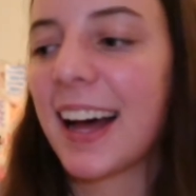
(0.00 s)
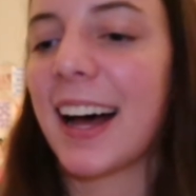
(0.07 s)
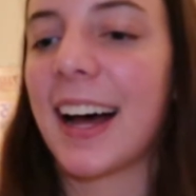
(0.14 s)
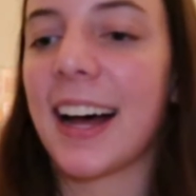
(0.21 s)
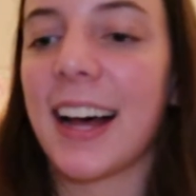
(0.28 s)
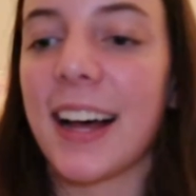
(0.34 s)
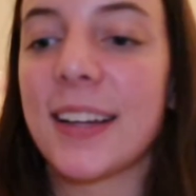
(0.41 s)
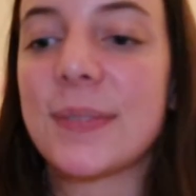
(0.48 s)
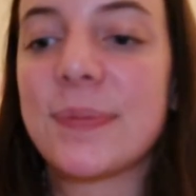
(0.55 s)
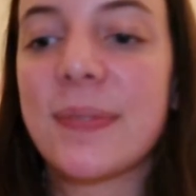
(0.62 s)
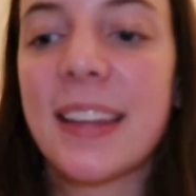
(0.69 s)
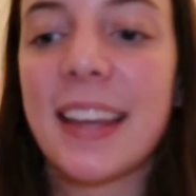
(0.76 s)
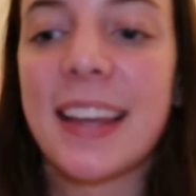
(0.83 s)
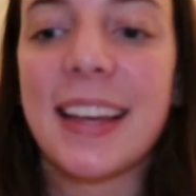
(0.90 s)
Um,
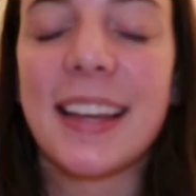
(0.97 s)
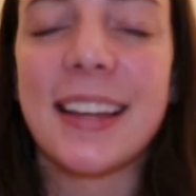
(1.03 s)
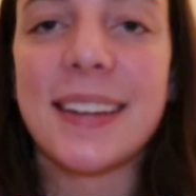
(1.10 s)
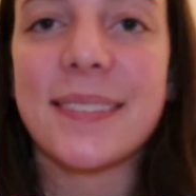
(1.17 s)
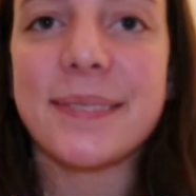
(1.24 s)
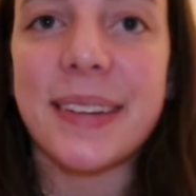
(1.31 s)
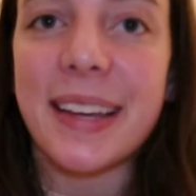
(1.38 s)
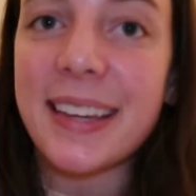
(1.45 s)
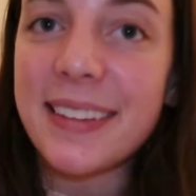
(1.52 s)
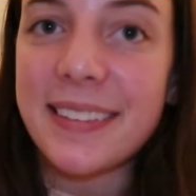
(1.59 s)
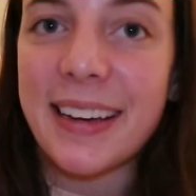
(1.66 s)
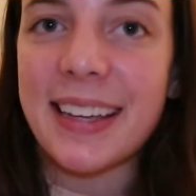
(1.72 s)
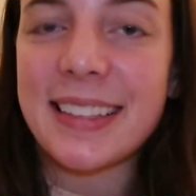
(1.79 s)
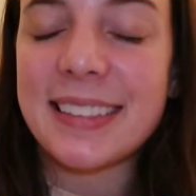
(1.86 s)
but
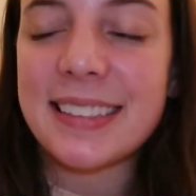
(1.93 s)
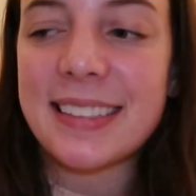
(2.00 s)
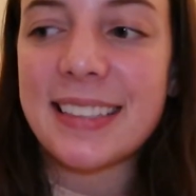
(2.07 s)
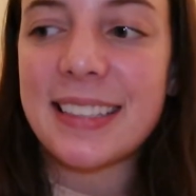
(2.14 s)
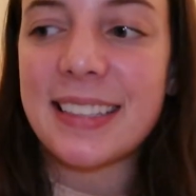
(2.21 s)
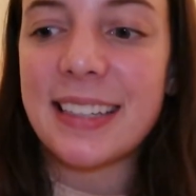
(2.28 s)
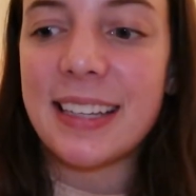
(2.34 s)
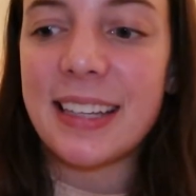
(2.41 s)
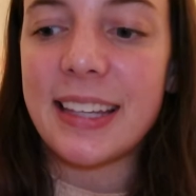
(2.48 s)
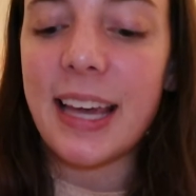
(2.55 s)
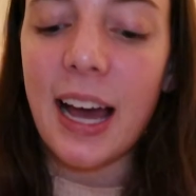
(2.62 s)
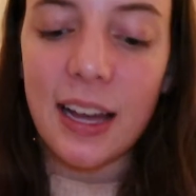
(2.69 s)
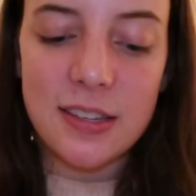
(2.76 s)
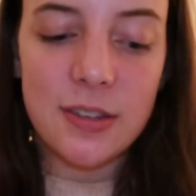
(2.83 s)
anyways,
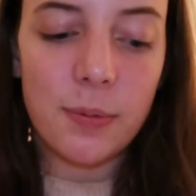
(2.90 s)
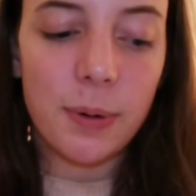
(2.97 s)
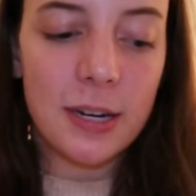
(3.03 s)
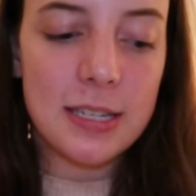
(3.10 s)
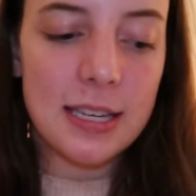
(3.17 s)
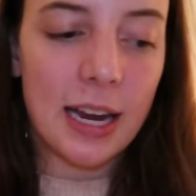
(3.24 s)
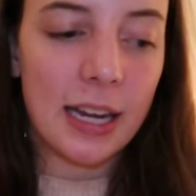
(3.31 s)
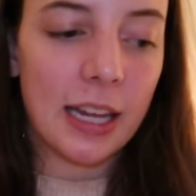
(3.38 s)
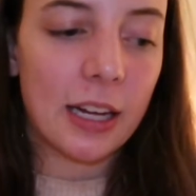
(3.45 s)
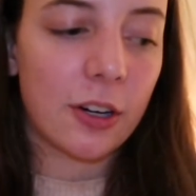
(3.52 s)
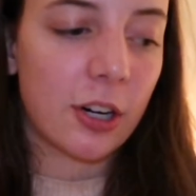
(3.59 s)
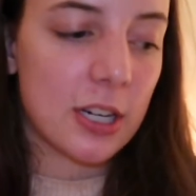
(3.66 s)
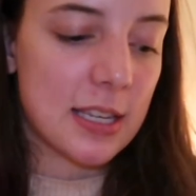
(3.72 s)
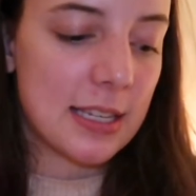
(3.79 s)
yeah, super exciting.
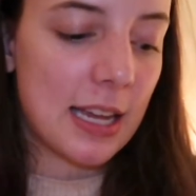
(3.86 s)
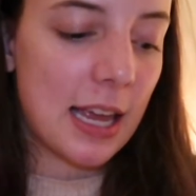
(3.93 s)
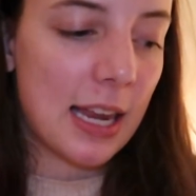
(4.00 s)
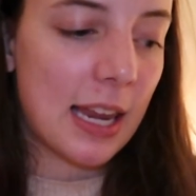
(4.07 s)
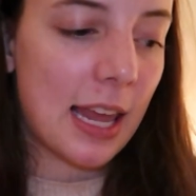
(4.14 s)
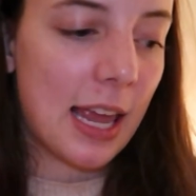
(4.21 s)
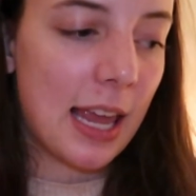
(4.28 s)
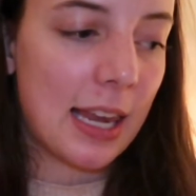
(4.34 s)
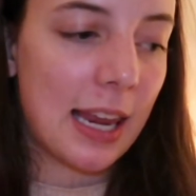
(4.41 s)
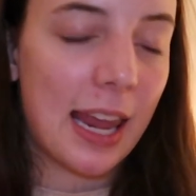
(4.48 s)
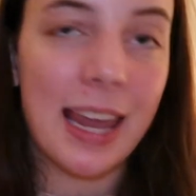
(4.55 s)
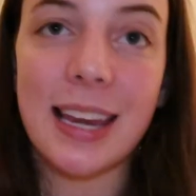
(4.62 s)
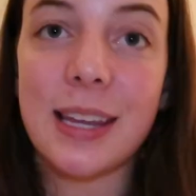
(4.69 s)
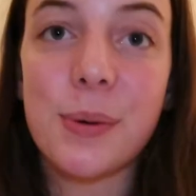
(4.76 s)
Kristen and
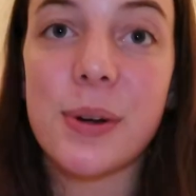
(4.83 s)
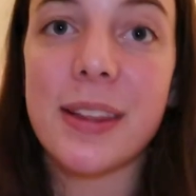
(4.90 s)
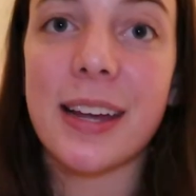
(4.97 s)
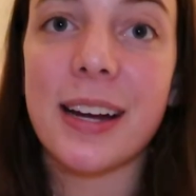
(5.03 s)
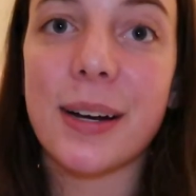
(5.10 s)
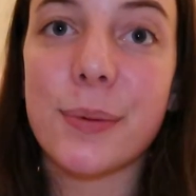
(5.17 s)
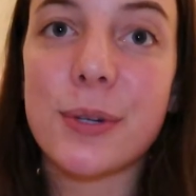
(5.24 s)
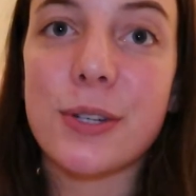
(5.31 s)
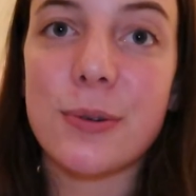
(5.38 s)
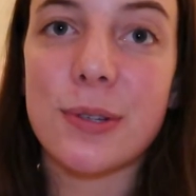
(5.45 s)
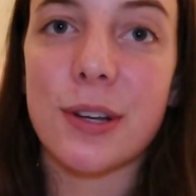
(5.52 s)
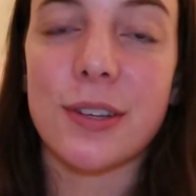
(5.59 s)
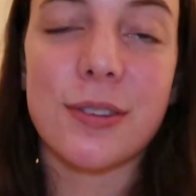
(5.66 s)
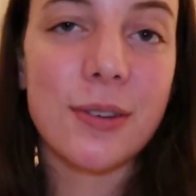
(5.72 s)
Annie were there, which was
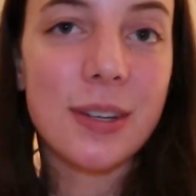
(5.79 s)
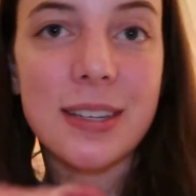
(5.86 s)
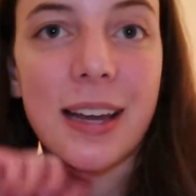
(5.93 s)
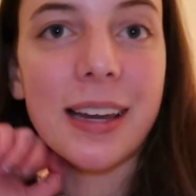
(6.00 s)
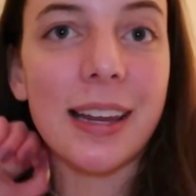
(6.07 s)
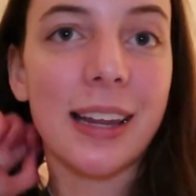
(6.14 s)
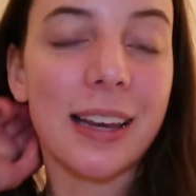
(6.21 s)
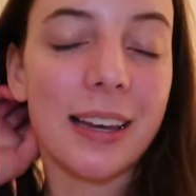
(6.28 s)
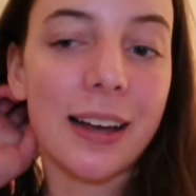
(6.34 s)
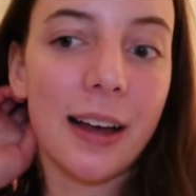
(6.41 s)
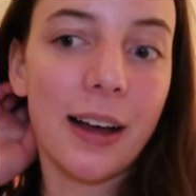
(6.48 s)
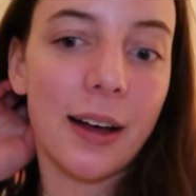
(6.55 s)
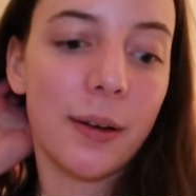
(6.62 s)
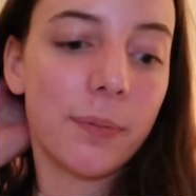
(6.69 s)
also exciting.
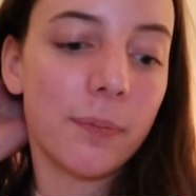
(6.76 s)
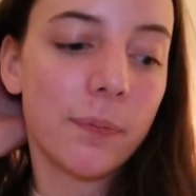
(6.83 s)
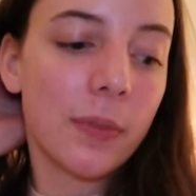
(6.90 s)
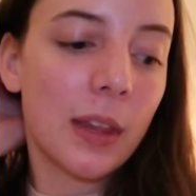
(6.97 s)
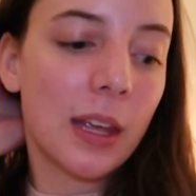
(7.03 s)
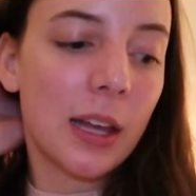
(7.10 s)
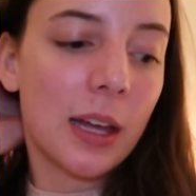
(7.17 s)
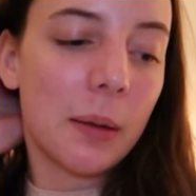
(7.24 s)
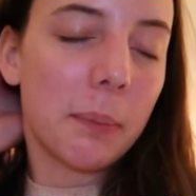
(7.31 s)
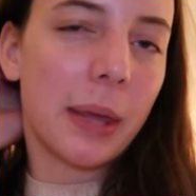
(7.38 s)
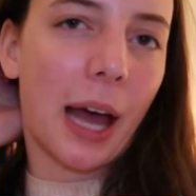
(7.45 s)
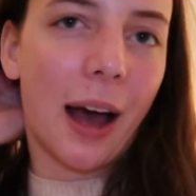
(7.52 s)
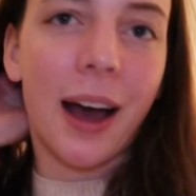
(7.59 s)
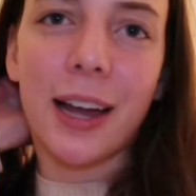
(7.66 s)
Um, but
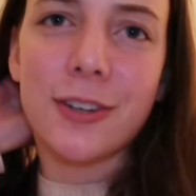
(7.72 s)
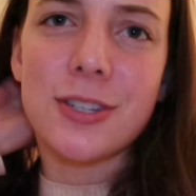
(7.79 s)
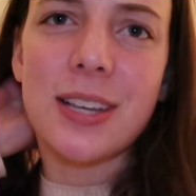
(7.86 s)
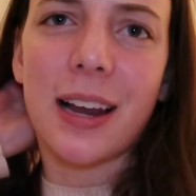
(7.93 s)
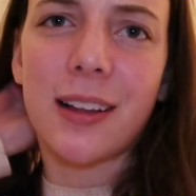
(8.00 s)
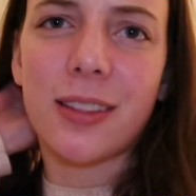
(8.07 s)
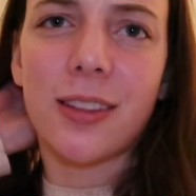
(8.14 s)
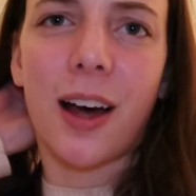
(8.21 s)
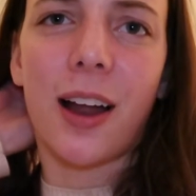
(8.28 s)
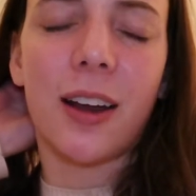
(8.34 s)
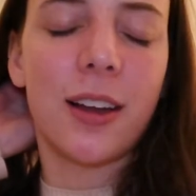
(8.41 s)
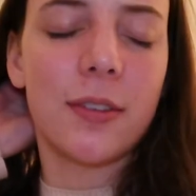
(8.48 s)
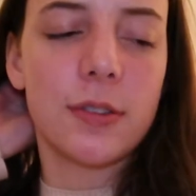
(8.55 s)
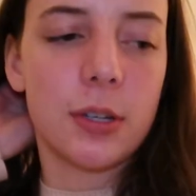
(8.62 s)
yeah, I just had a
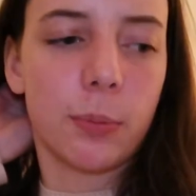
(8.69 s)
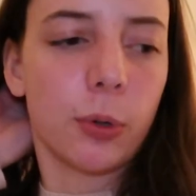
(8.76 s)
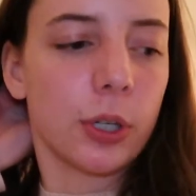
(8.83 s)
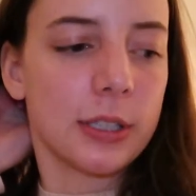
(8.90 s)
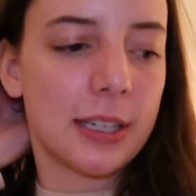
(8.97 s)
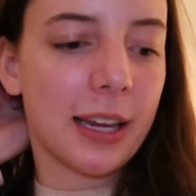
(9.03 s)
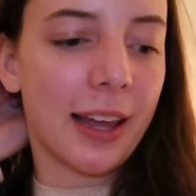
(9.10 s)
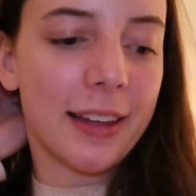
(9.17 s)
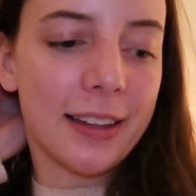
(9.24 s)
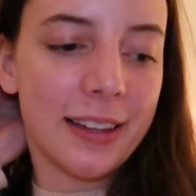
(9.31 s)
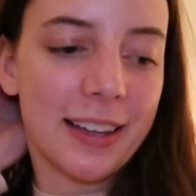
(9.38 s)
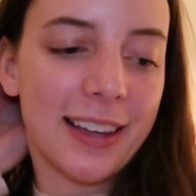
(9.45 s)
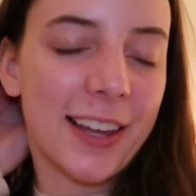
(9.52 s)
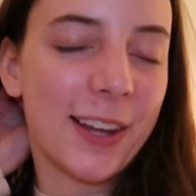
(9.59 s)
lot of support today
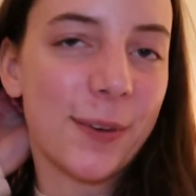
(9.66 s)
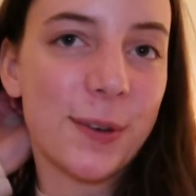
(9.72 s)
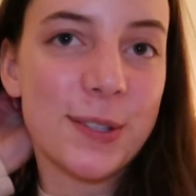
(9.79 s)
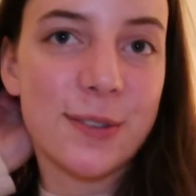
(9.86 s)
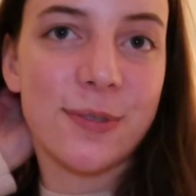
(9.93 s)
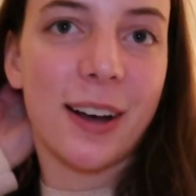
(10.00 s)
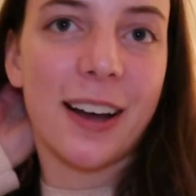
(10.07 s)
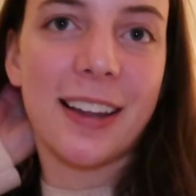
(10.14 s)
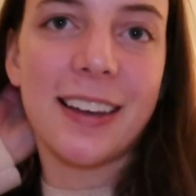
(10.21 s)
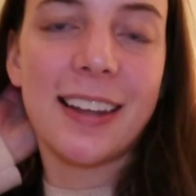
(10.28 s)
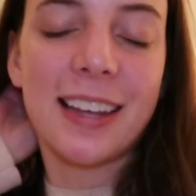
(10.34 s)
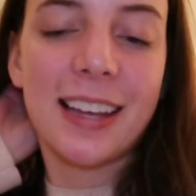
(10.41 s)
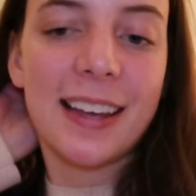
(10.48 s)
and it was fun.